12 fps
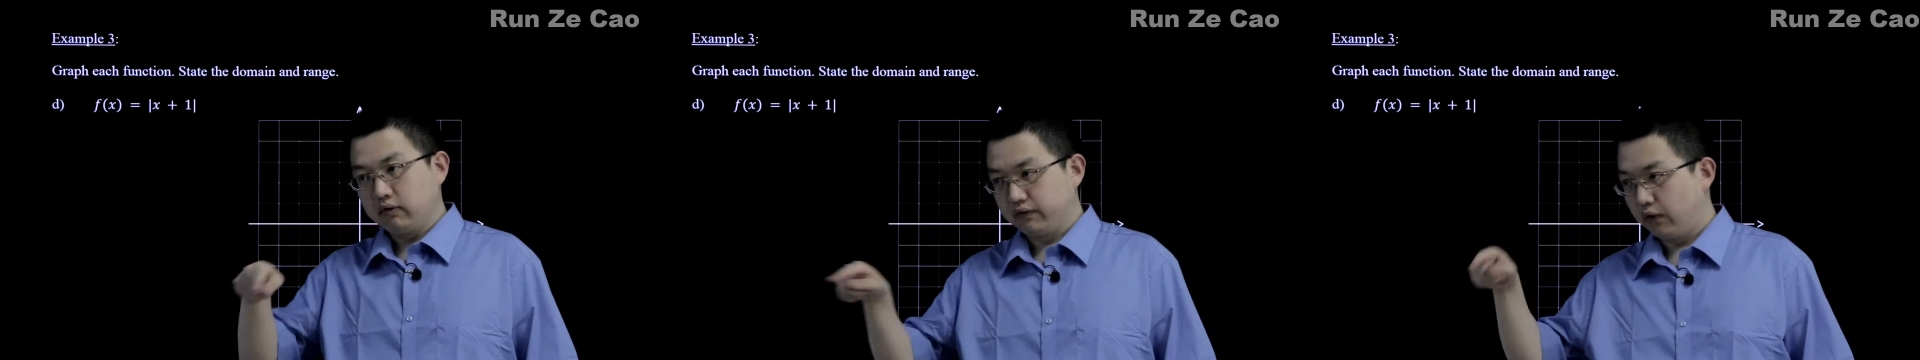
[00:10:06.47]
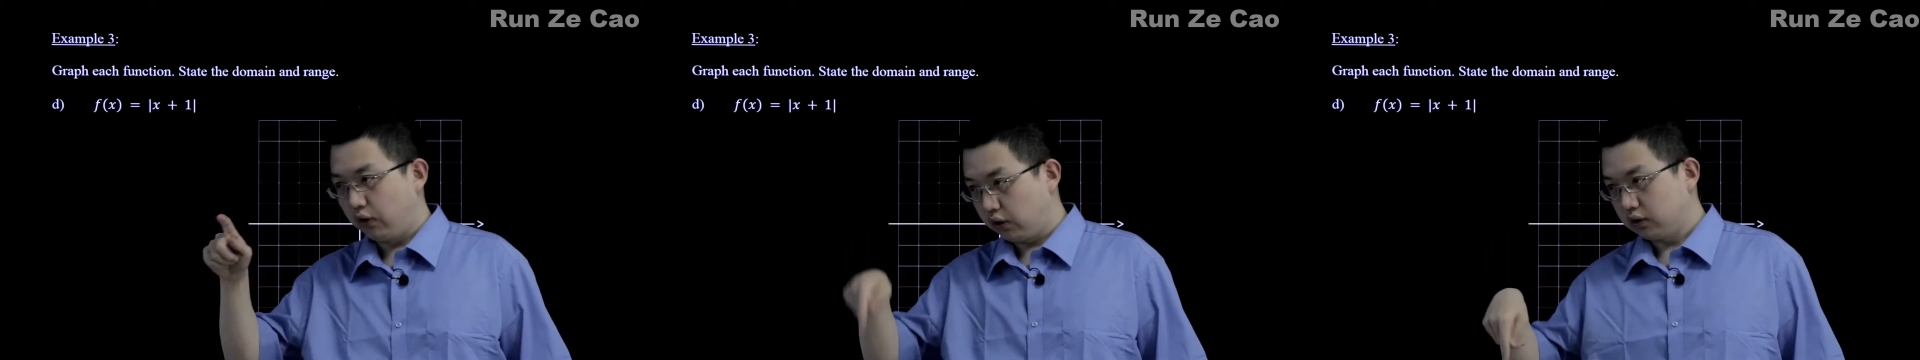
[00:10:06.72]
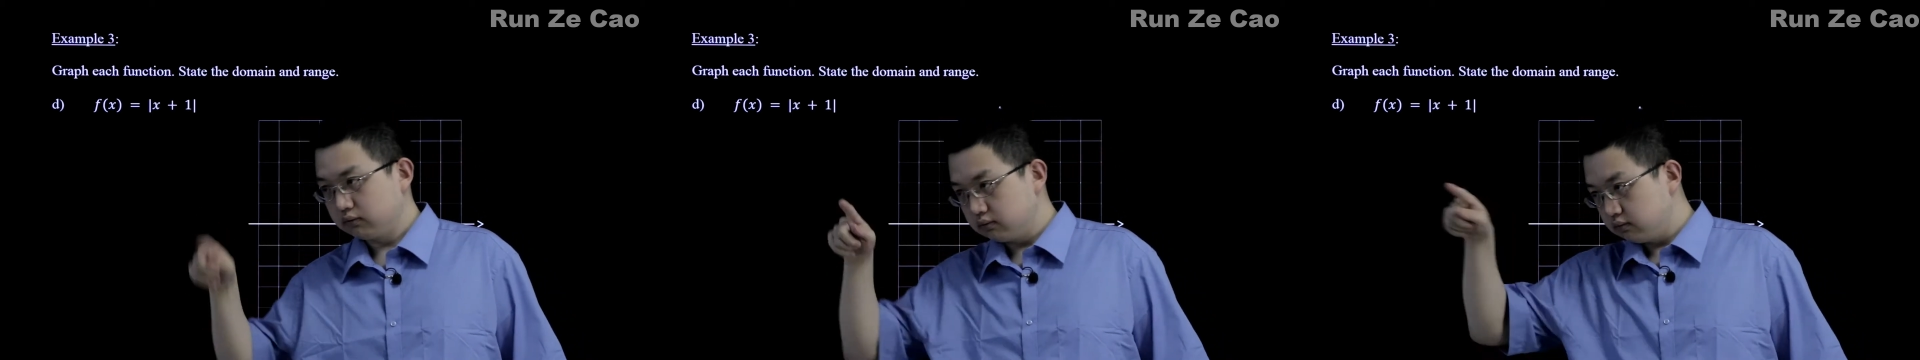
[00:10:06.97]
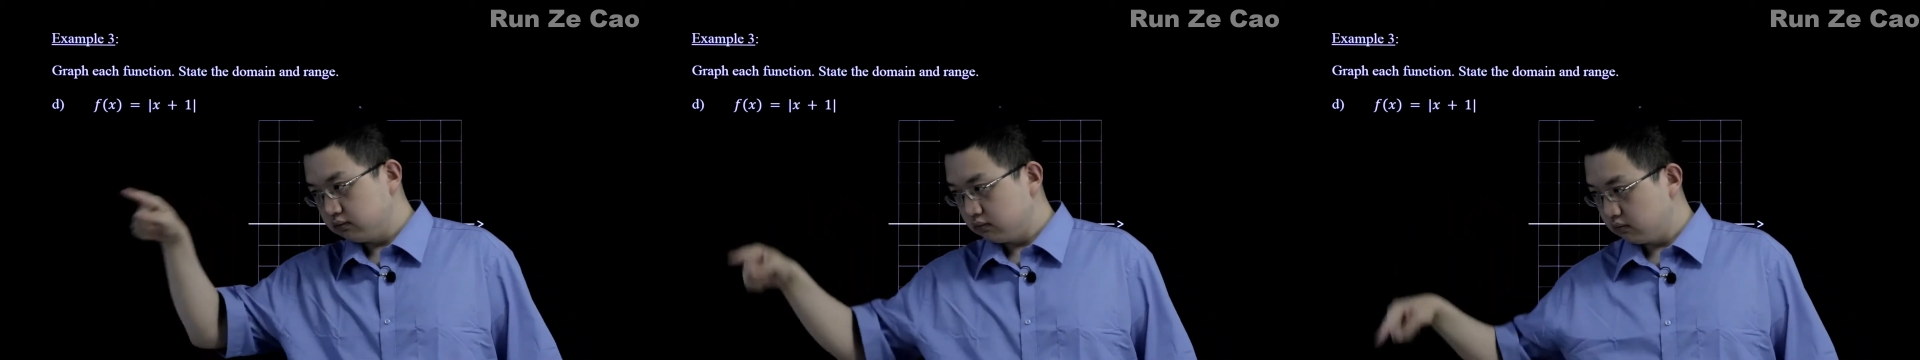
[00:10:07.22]
4.
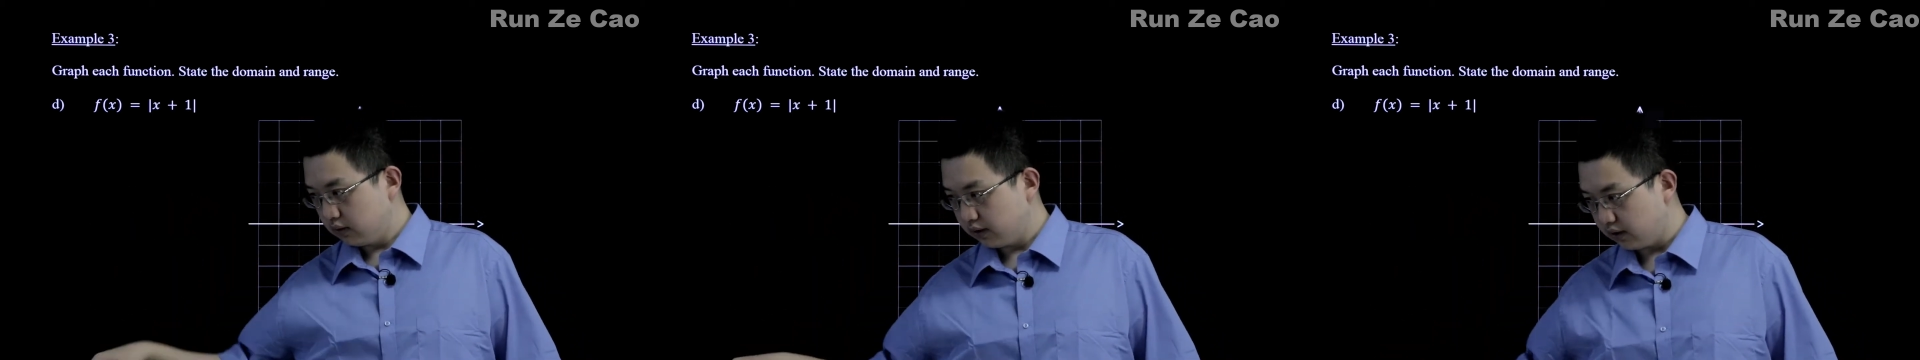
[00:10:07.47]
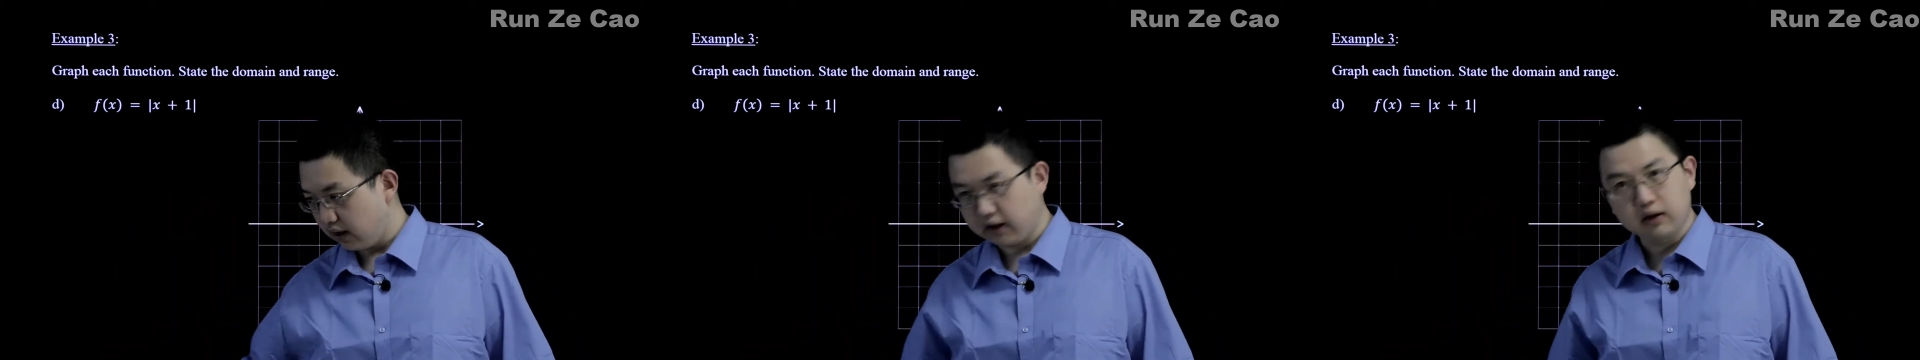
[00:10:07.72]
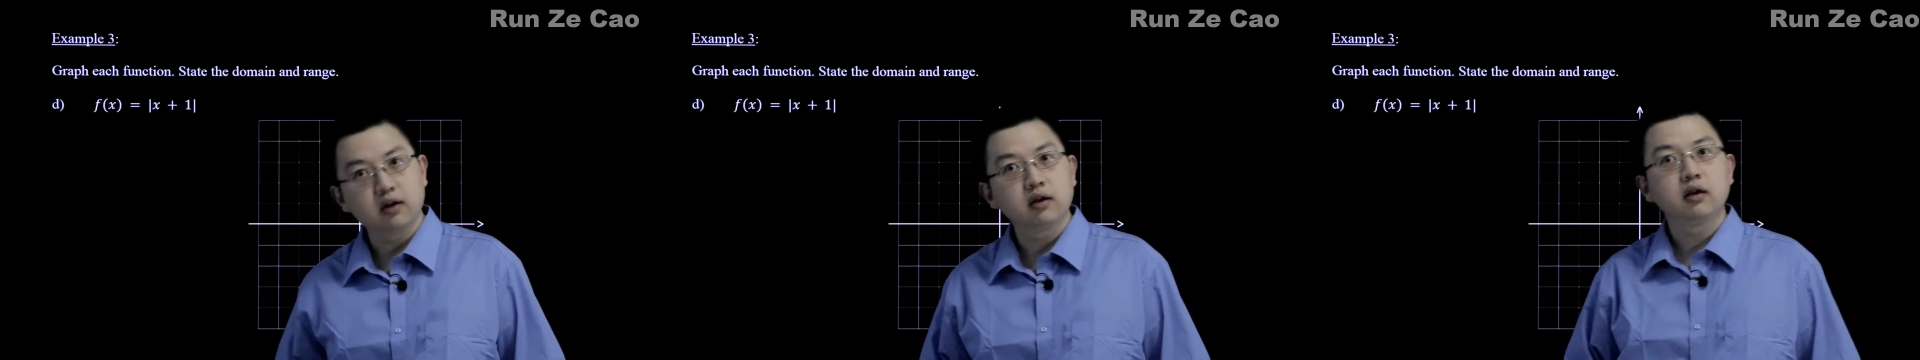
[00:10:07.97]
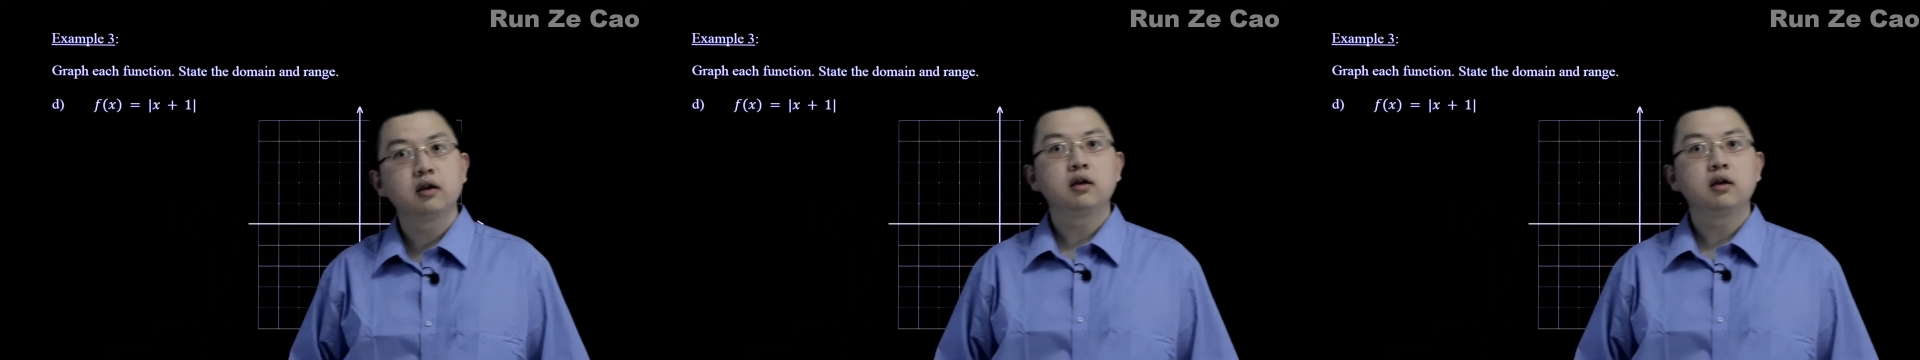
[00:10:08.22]
Set.